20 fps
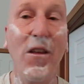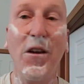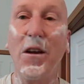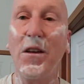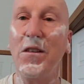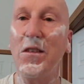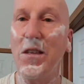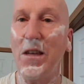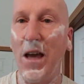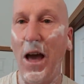and
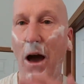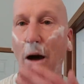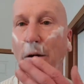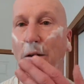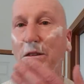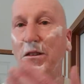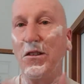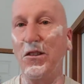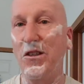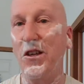you can see
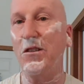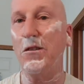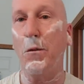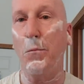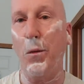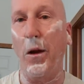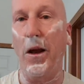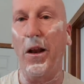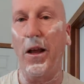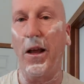how it's
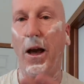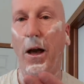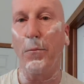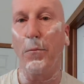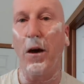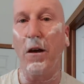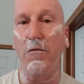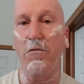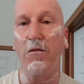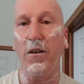dissipating
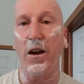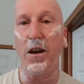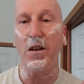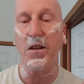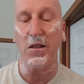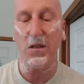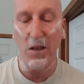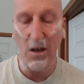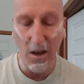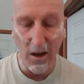on my
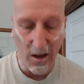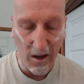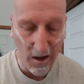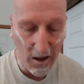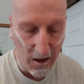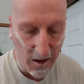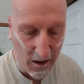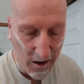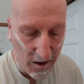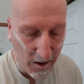face.
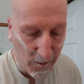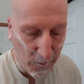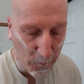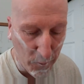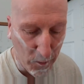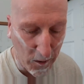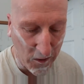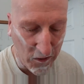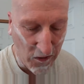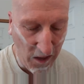
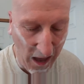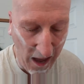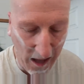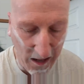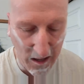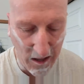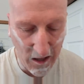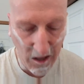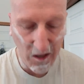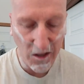But
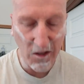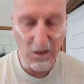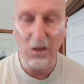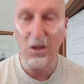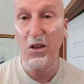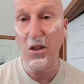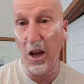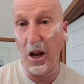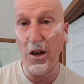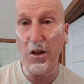that
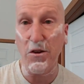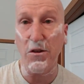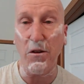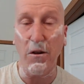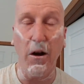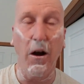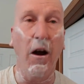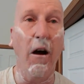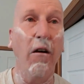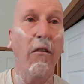is the
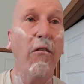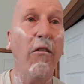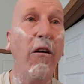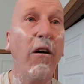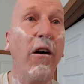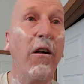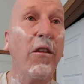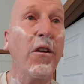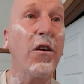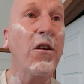nature
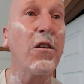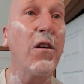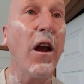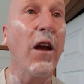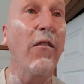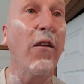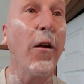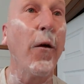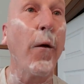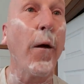of the
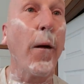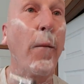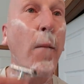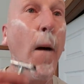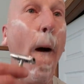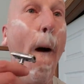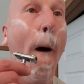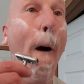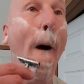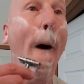shaving
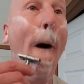cream.